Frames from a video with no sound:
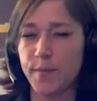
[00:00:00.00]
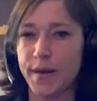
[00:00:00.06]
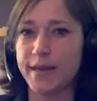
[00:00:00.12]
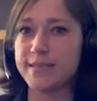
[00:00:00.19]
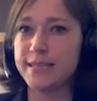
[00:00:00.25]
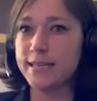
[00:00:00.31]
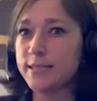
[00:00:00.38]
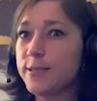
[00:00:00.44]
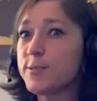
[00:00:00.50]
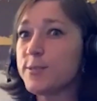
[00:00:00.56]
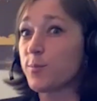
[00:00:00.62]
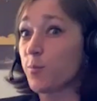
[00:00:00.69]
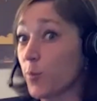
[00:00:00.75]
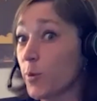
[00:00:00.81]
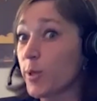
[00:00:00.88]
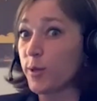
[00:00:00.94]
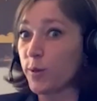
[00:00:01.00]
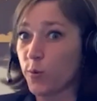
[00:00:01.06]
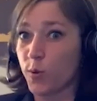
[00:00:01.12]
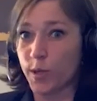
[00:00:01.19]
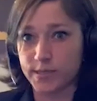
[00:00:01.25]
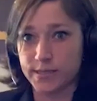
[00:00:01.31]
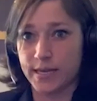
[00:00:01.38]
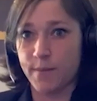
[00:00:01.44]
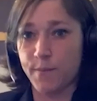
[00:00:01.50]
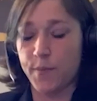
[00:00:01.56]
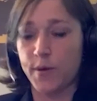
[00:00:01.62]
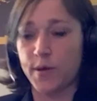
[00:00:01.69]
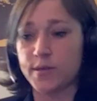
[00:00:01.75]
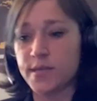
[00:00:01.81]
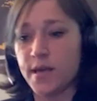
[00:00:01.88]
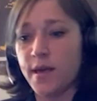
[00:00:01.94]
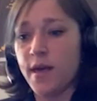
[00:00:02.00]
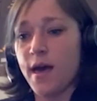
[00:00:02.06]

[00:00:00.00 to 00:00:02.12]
but I did hear some really cool examples